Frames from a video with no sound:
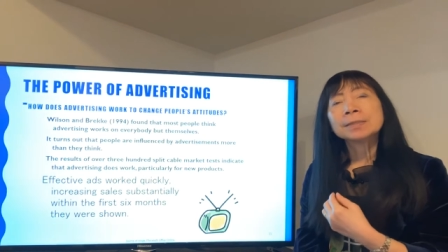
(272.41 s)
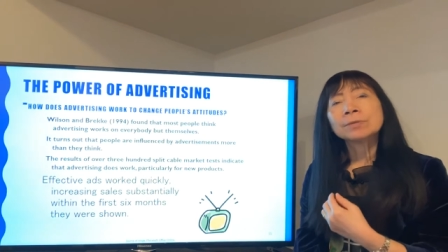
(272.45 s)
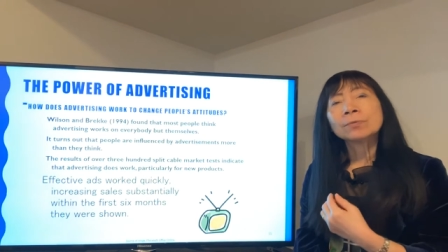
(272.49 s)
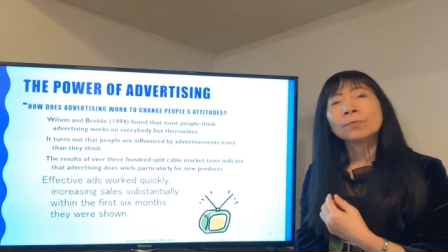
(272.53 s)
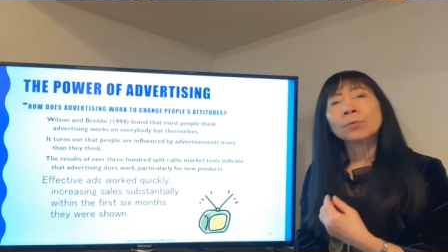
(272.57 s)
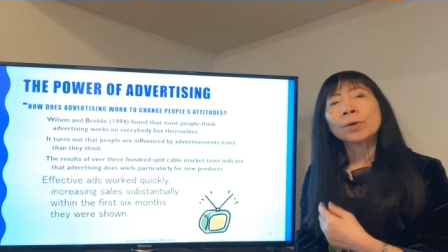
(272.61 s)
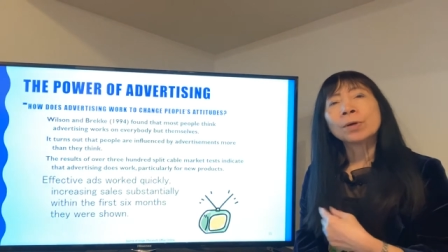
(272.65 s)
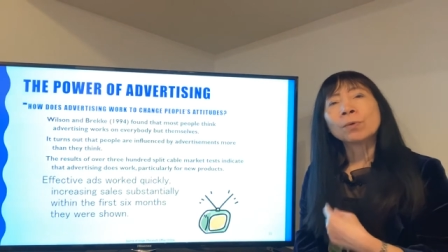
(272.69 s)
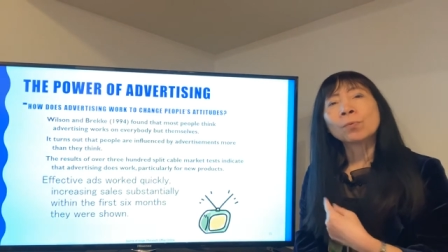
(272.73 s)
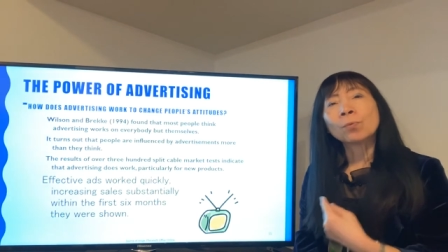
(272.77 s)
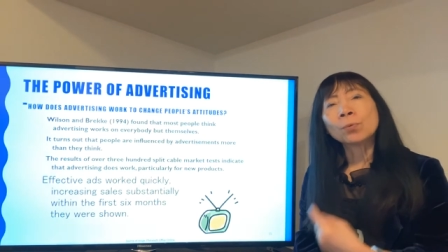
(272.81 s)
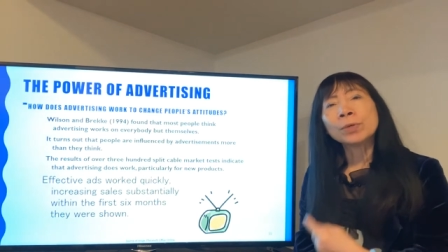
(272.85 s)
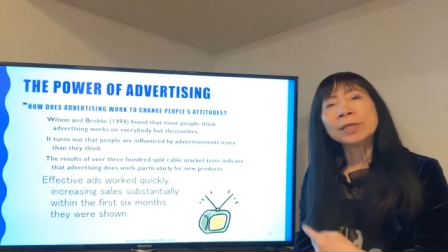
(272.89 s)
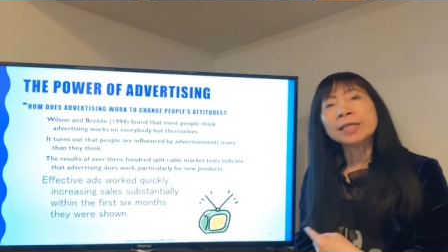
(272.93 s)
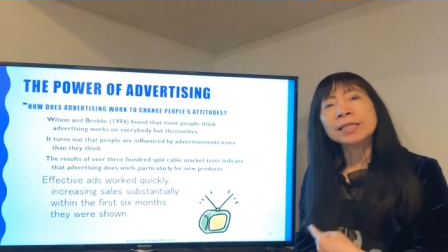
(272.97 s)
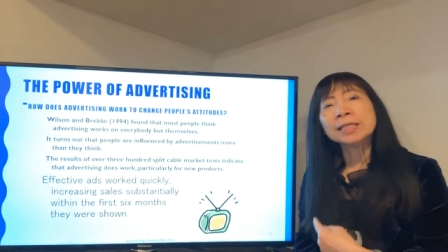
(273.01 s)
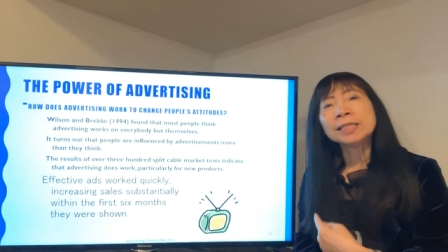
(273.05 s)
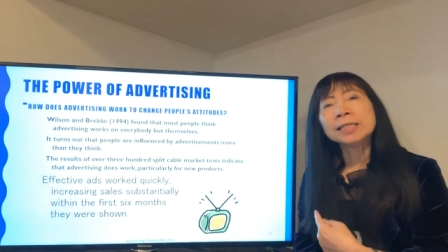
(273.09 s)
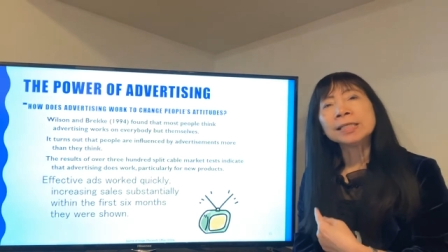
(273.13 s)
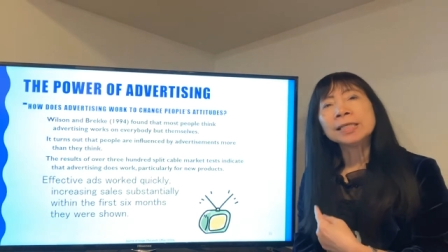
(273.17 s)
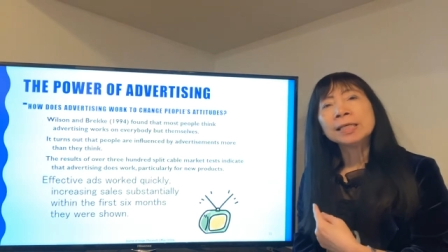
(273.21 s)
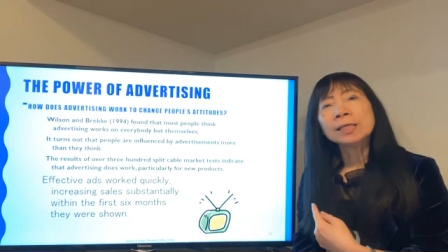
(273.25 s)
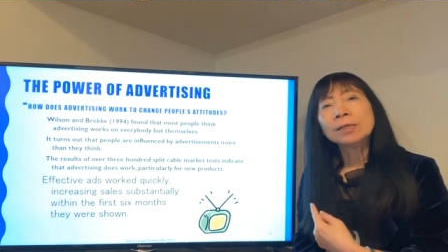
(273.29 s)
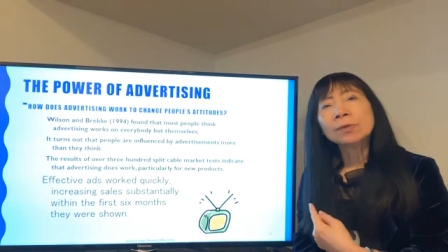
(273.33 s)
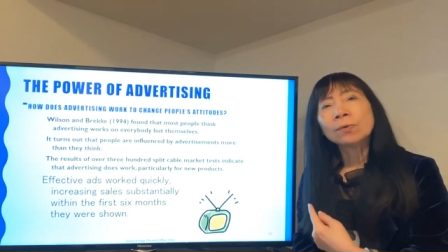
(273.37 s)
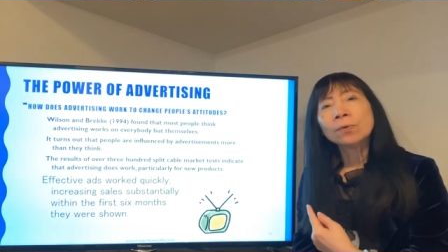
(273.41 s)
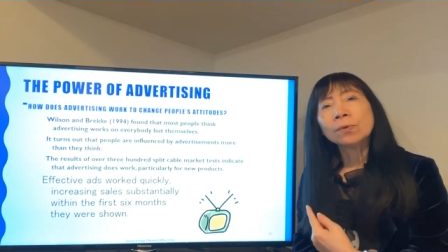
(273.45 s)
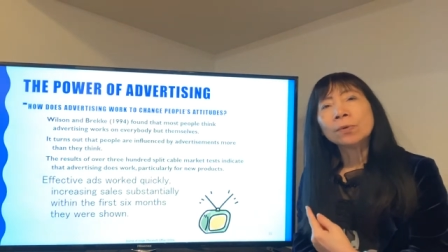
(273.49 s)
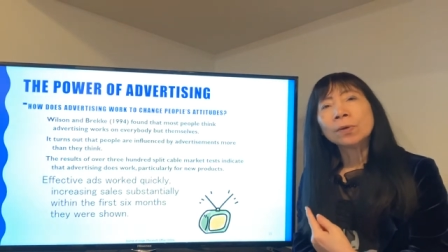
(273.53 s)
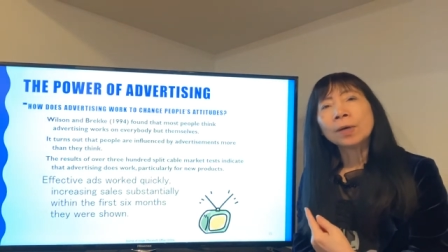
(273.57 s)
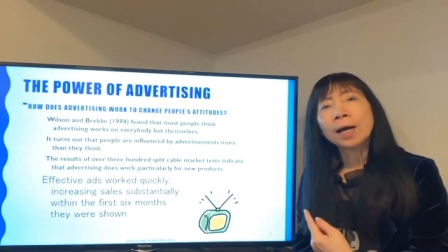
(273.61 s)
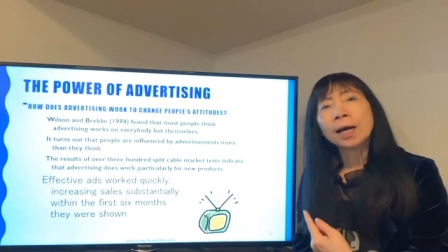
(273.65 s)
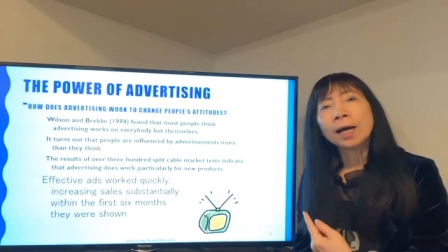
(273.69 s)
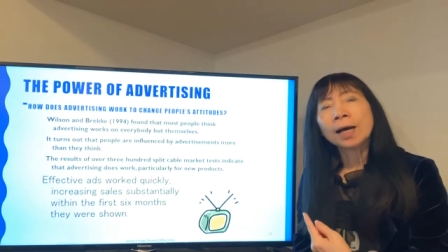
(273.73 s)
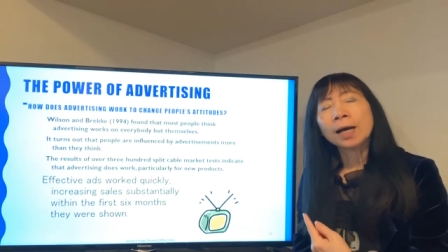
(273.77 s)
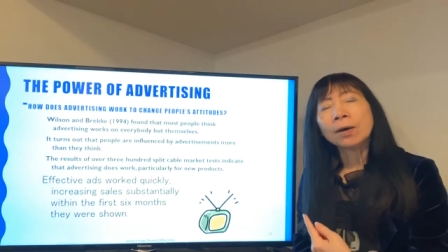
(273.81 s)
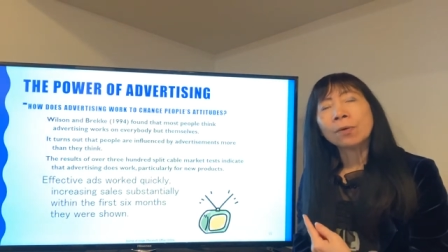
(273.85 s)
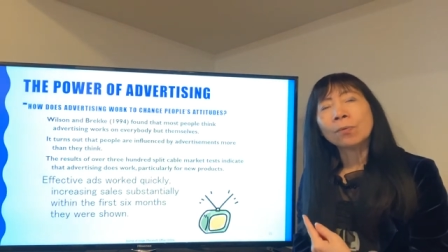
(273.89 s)
when we
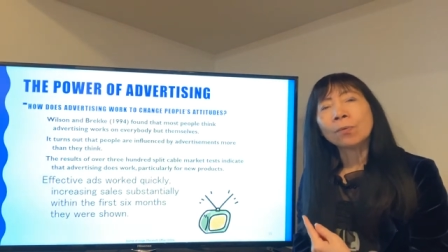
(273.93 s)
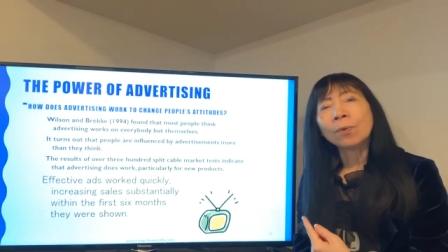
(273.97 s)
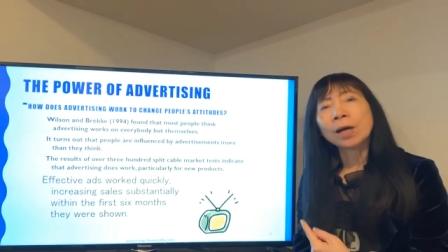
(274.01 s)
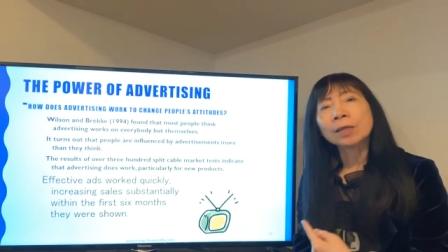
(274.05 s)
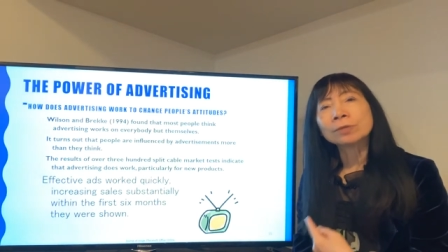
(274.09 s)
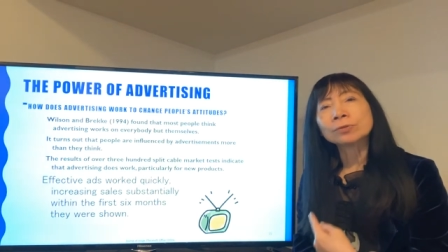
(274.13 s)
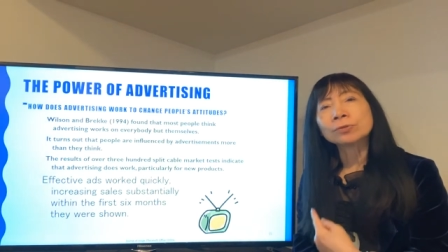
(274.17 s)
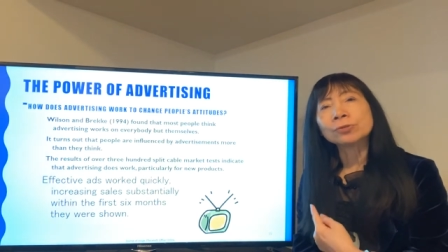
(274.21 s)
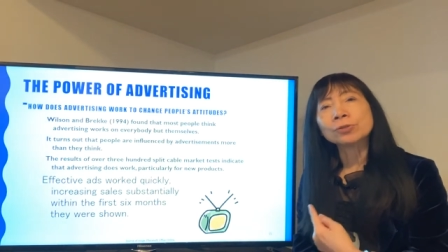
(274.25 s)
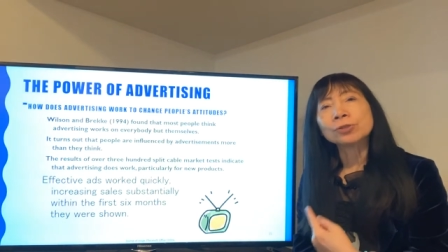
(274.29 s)
uh, want to